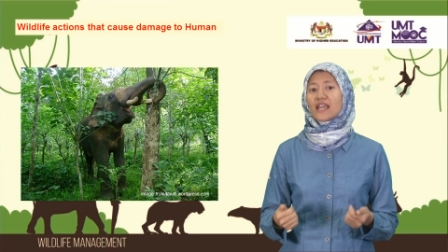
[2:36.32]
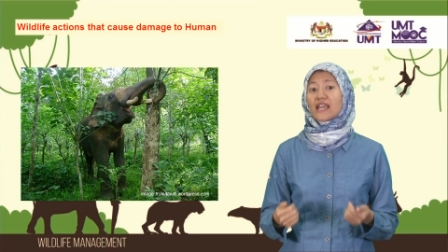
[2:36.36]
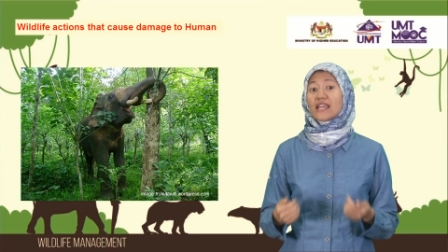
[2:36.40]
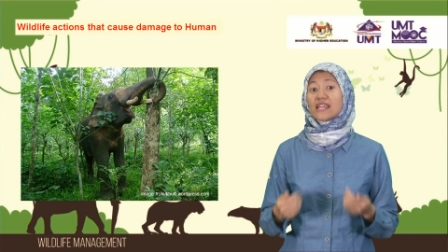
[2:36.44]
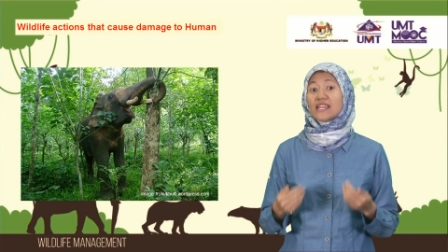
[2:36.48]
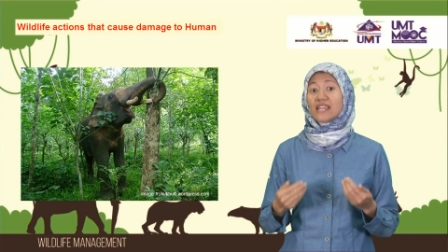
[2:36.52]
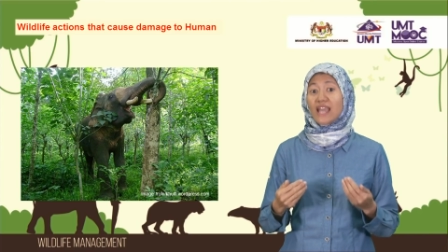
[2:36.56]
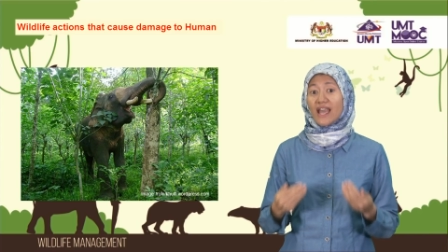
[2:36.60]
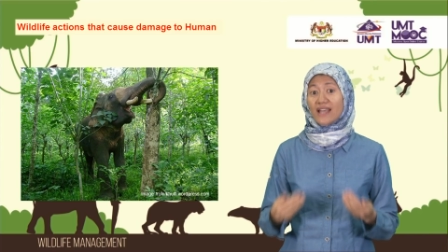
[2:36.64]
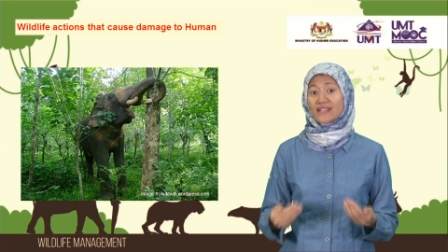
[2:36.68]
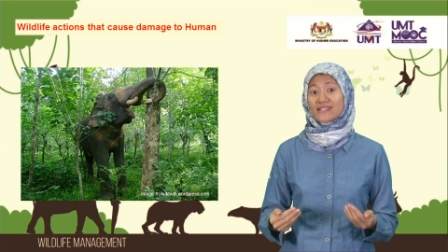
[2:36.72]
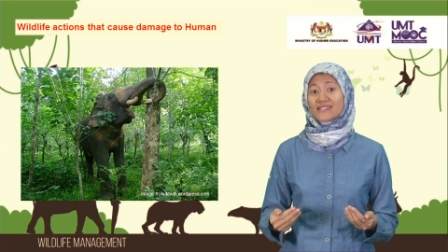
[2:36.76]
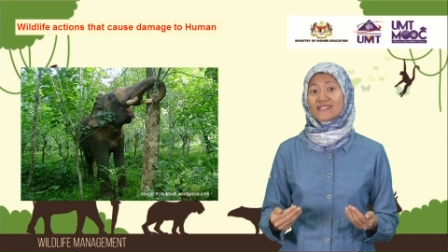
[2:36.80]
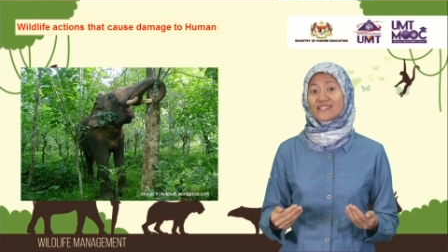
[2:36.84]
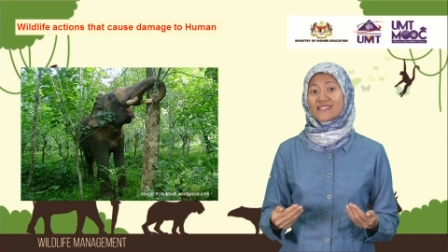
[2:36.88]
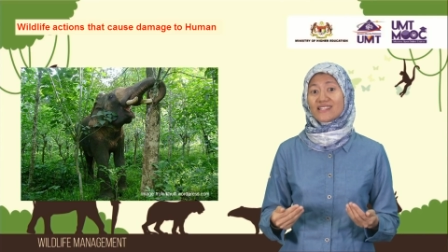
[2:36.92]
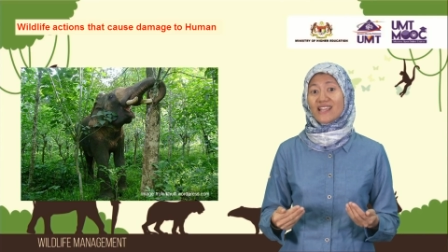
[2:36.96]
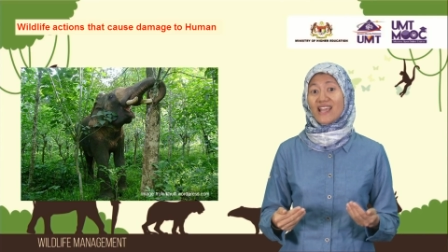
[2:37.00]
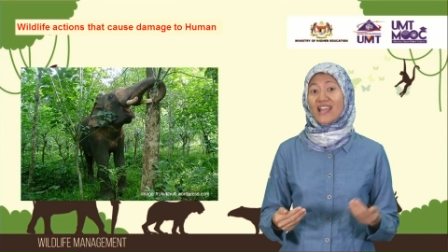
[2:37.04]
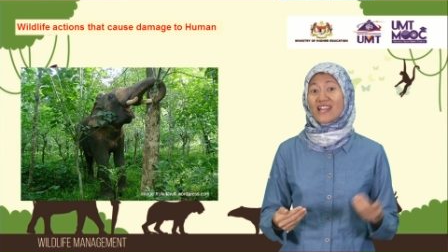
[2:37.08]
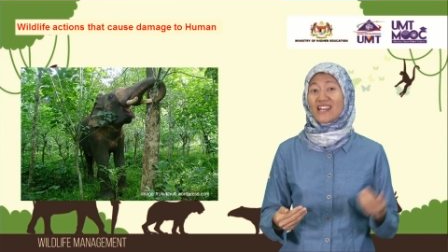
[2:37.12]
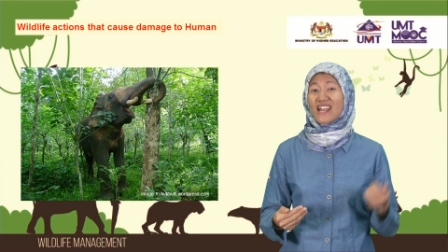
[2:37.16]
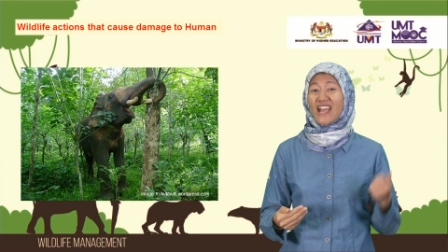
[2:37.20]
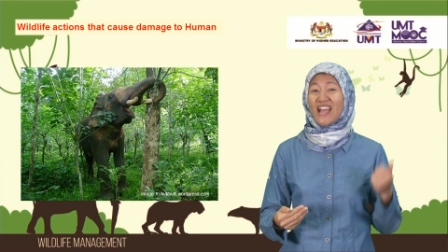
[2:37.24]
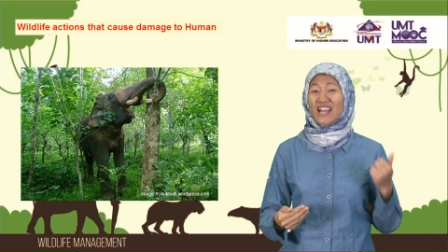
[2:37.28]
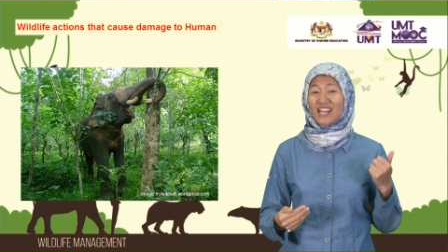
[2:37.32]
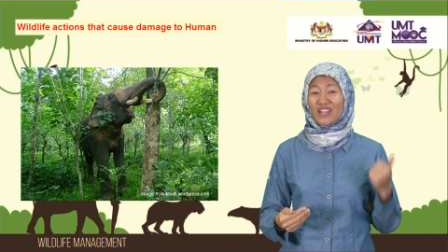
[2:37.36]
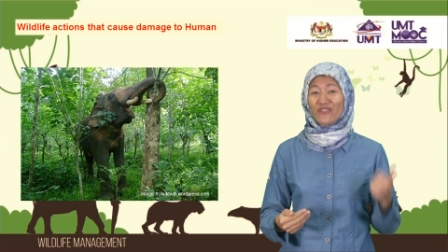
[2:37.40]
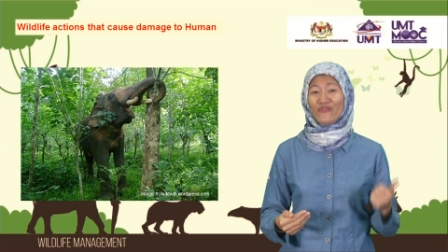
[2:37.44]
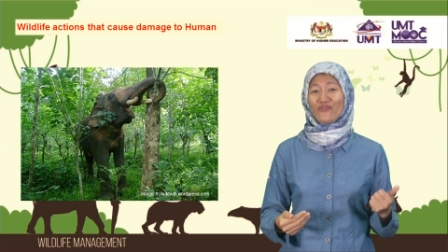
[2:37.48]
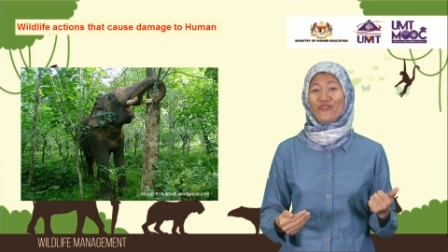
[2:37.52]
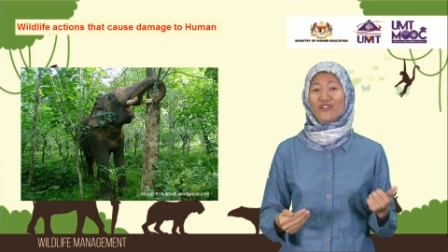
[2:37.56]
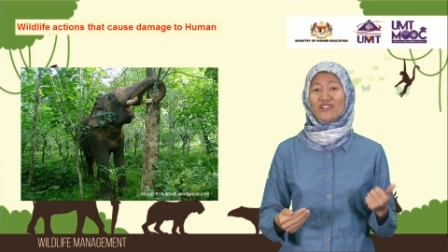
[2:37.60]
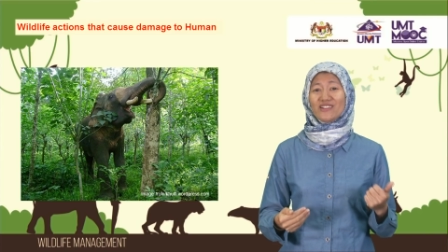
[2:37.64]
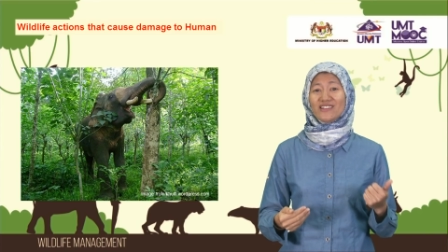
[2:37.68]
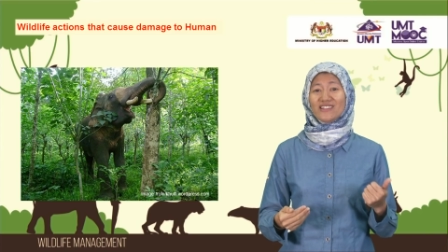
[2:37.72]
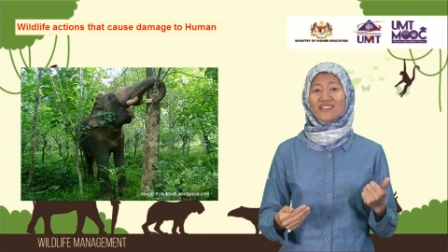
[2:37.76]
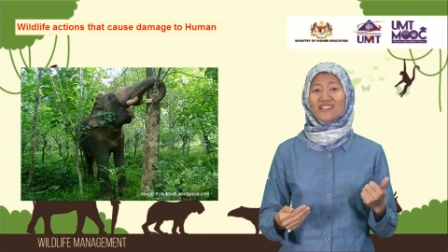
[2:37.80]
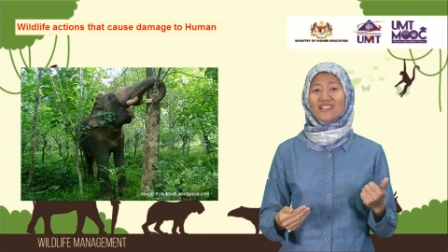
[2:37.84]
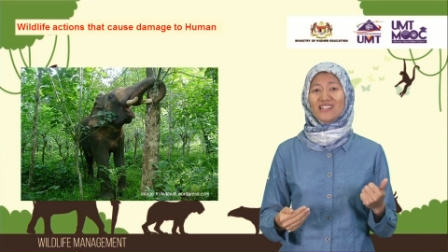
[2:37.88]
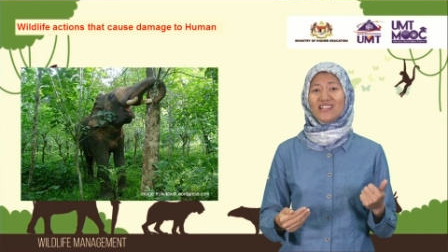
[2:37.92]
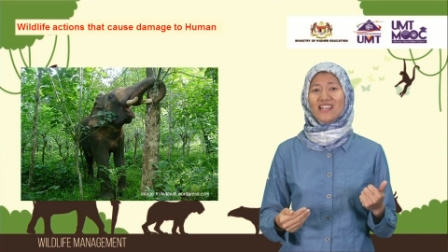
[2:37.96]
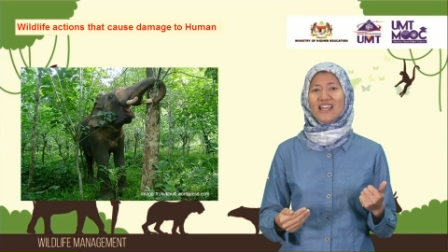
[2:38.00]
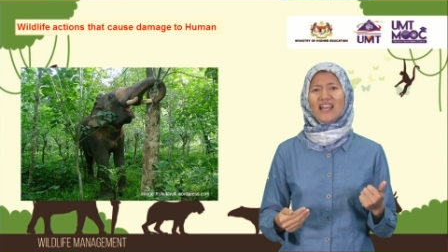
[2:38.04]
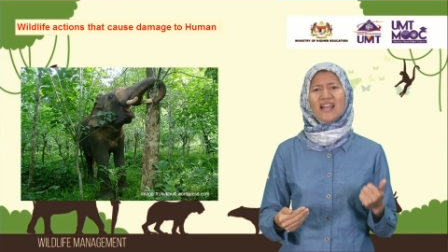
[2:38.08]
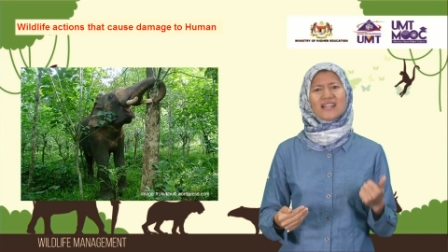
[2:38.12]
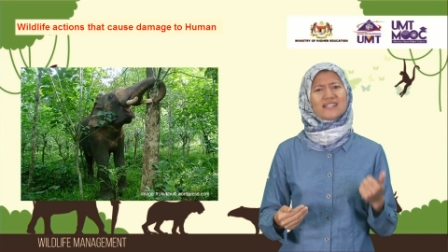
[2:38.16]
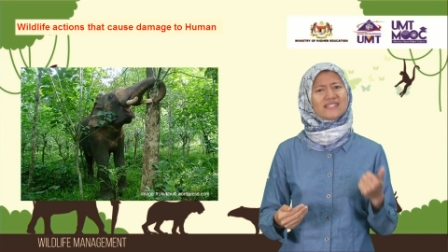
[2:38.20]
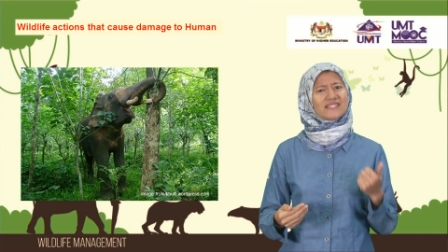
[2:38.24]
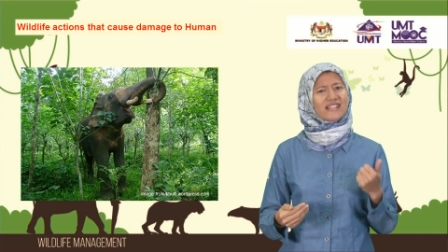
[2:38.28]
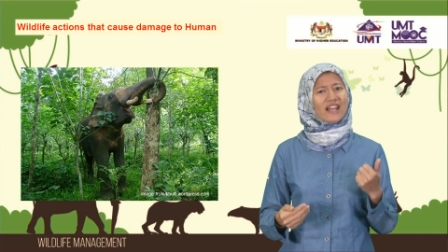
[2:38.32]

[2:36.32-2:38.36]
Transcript: Yes, an elephant, and